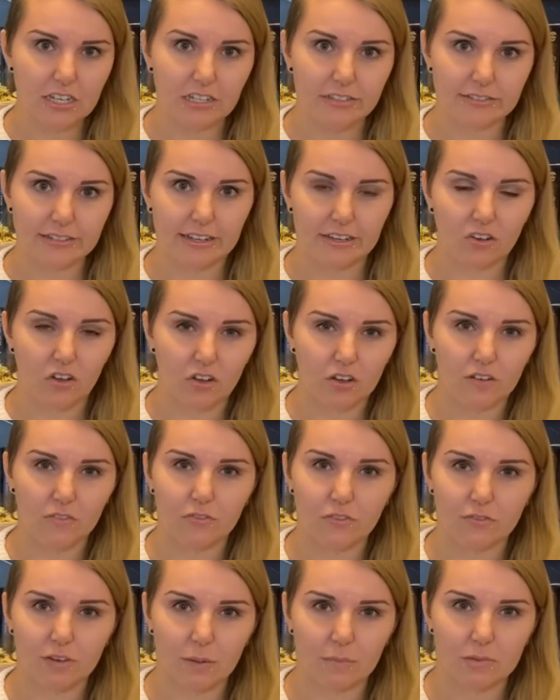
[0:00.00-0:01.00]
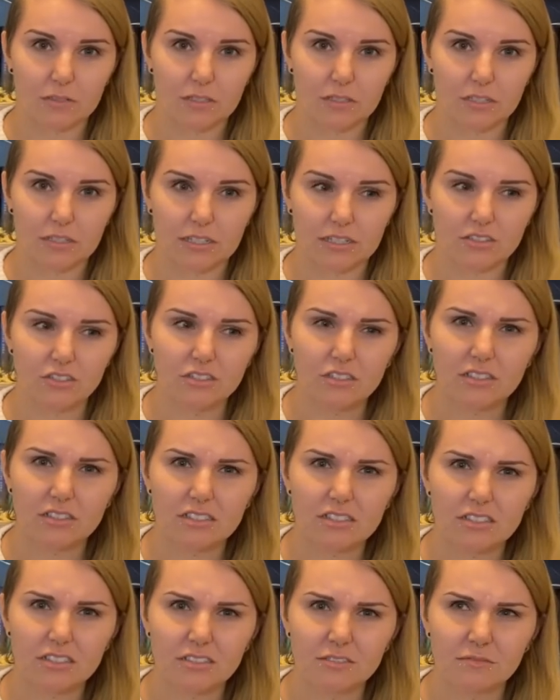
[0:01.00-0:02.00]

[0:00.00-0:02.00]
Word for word: like all of the representation in this,